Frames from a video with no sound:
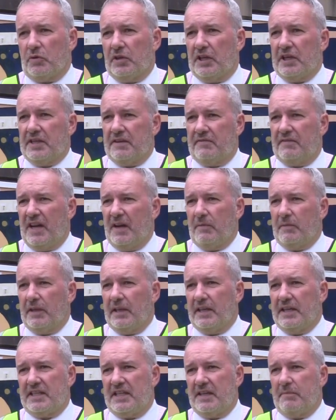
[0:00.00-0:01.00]
things you find with a
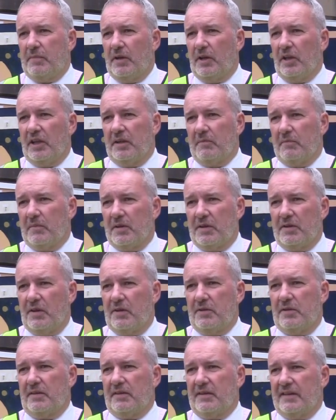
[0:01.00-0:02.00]
listed building, but
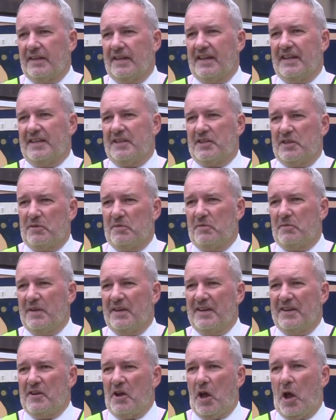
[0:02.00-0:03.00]
nothing too
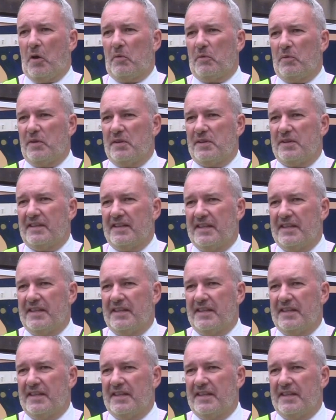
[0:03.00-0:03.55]
onerous.